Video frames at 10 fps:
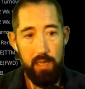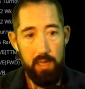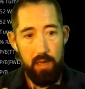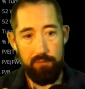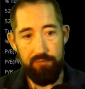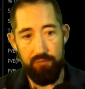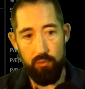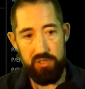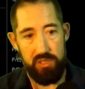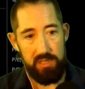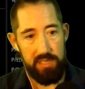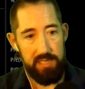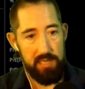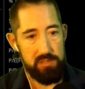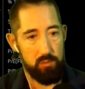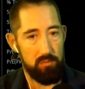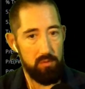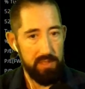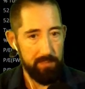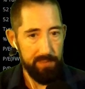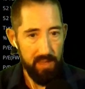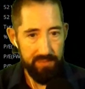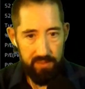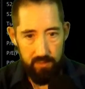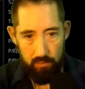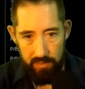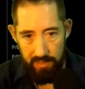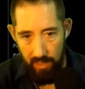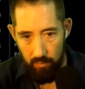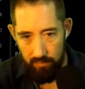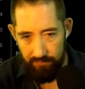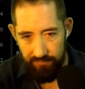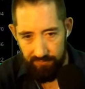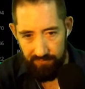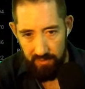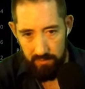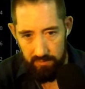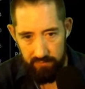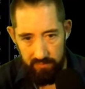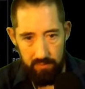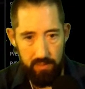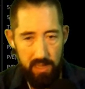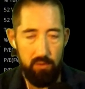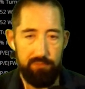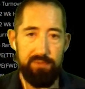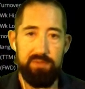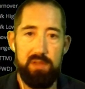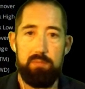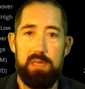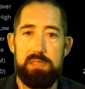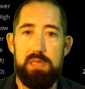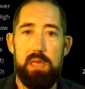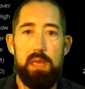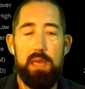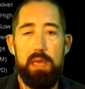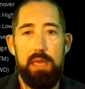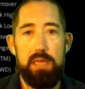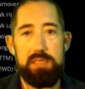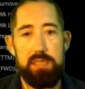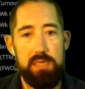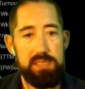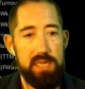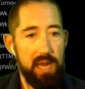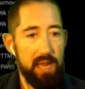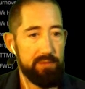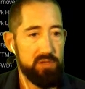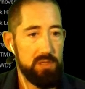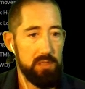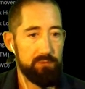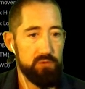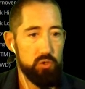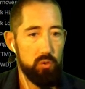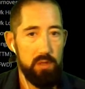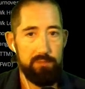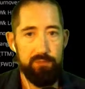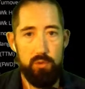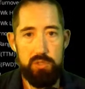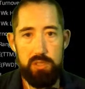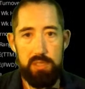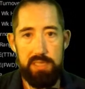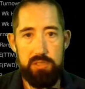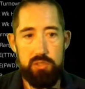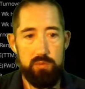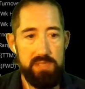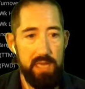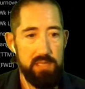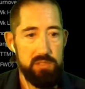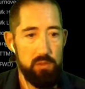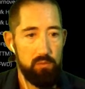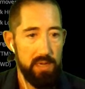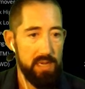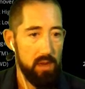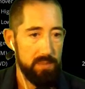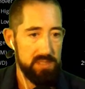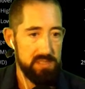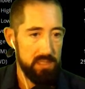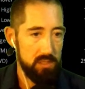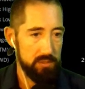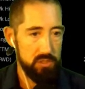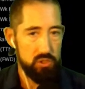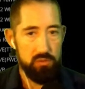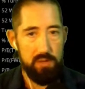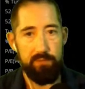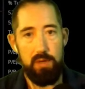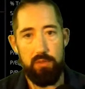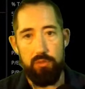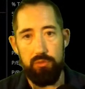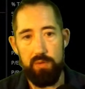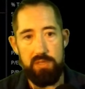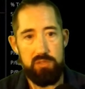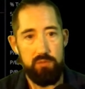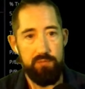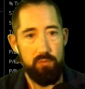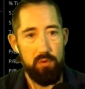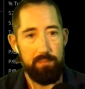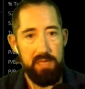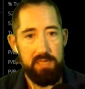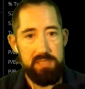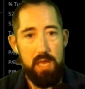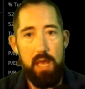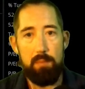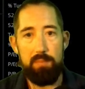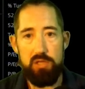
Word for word: unfortunately, guys. So we're only, I think, only an hour and fifteen, just under an hour fifteen minutes into this, and I have to cut it short, unfortunately, today. So right now, I'm going to stick on this stream for another three to four minutes. Make